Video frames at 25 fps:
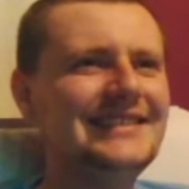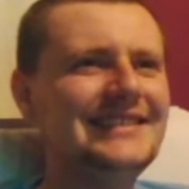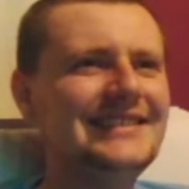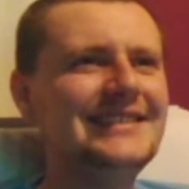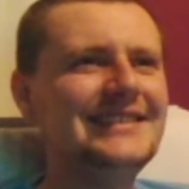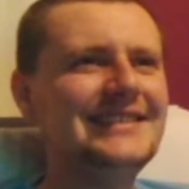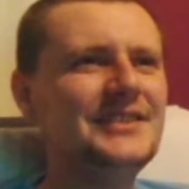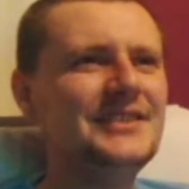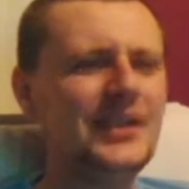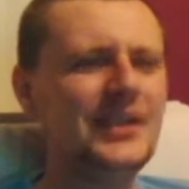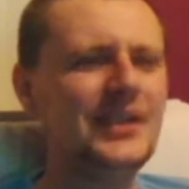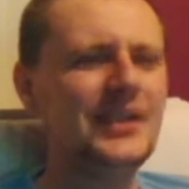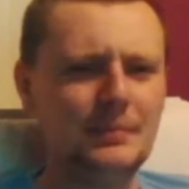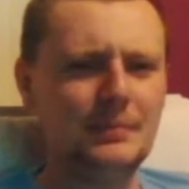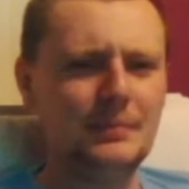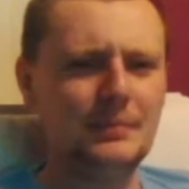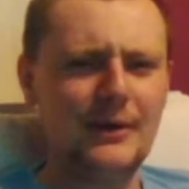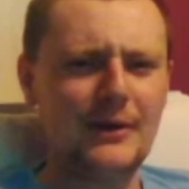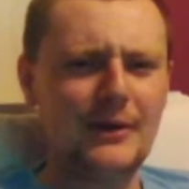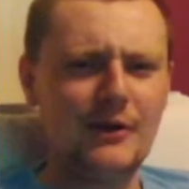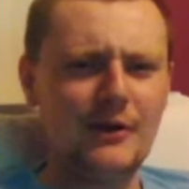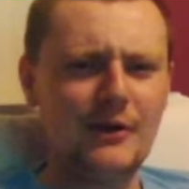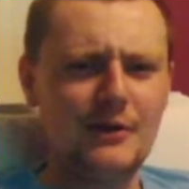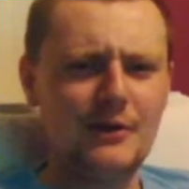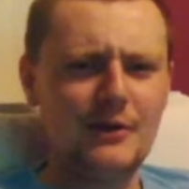Seems to be
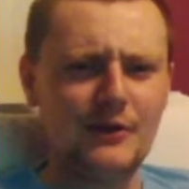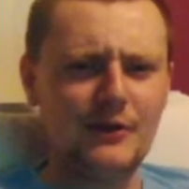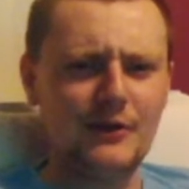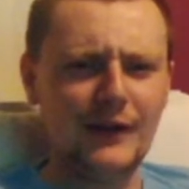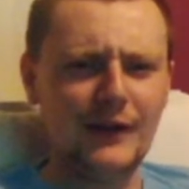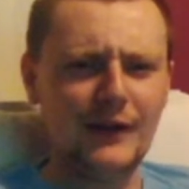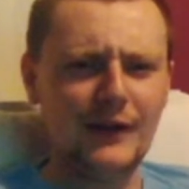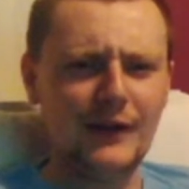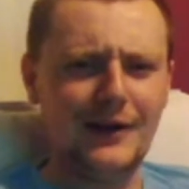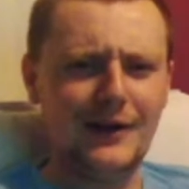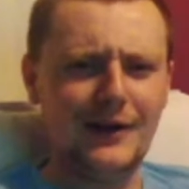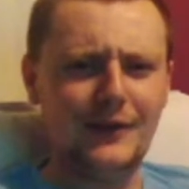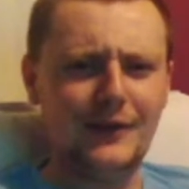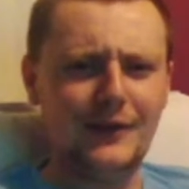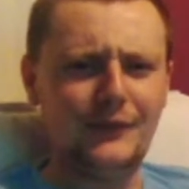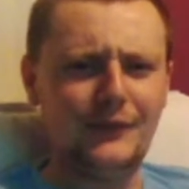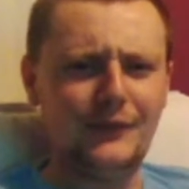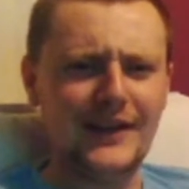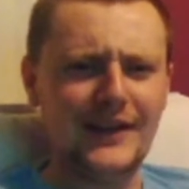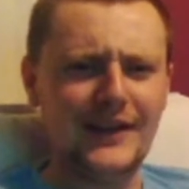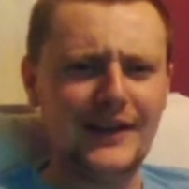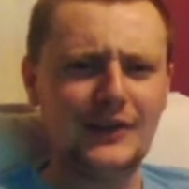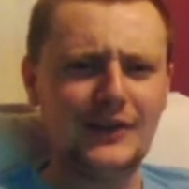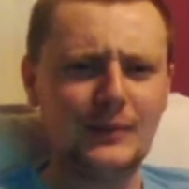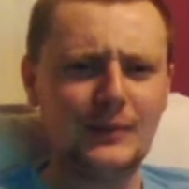agreeing with a lot of
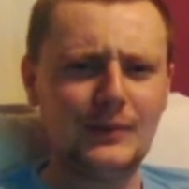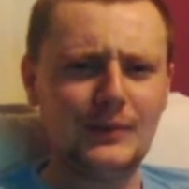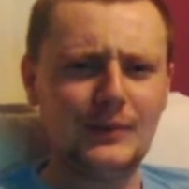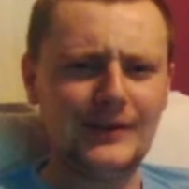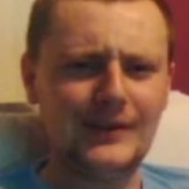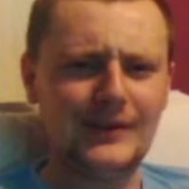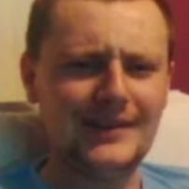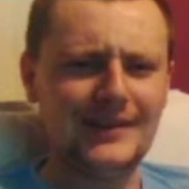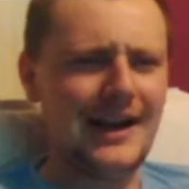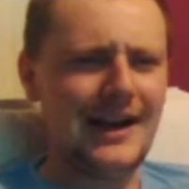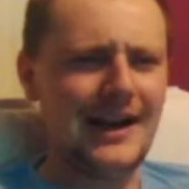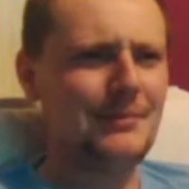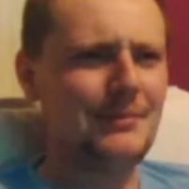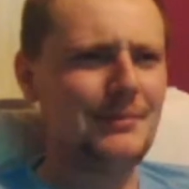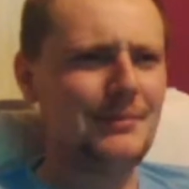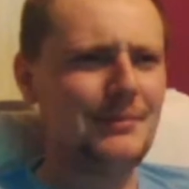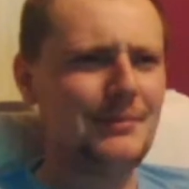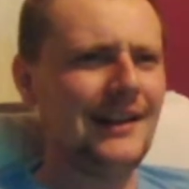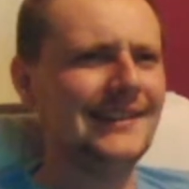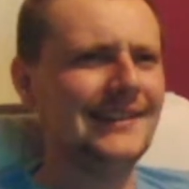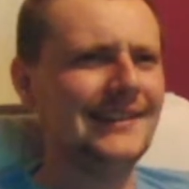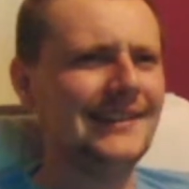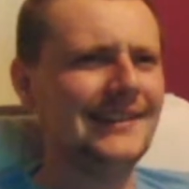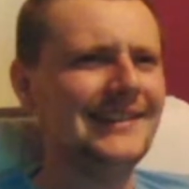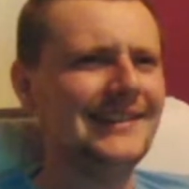things as well tonight,
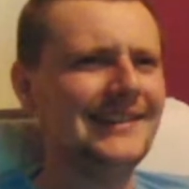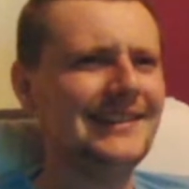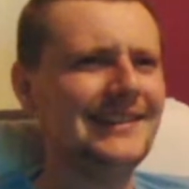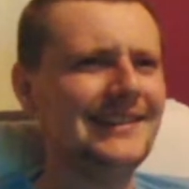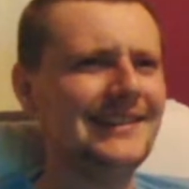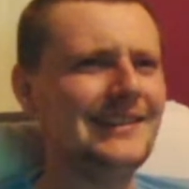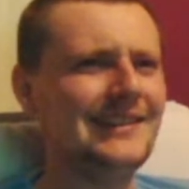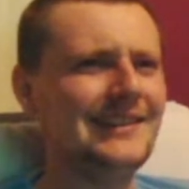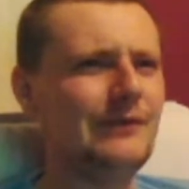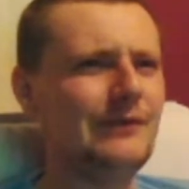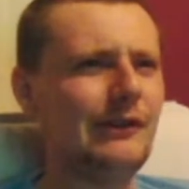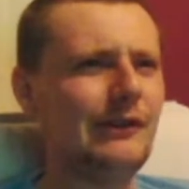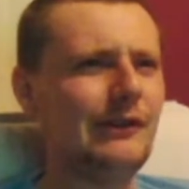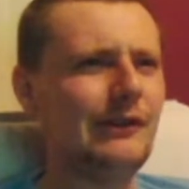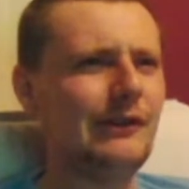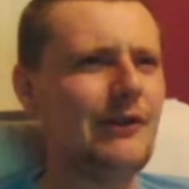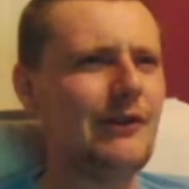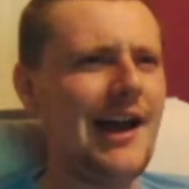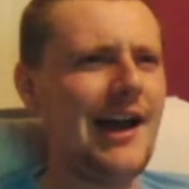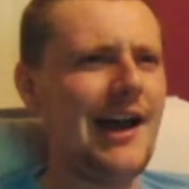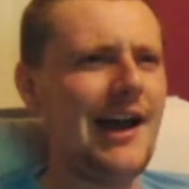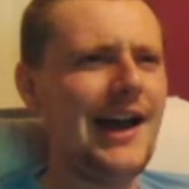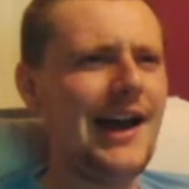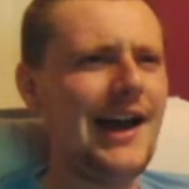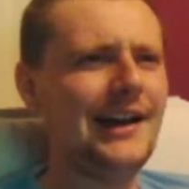pal. Very
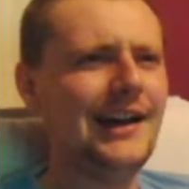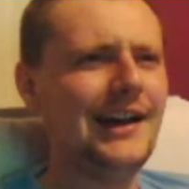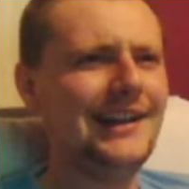rare.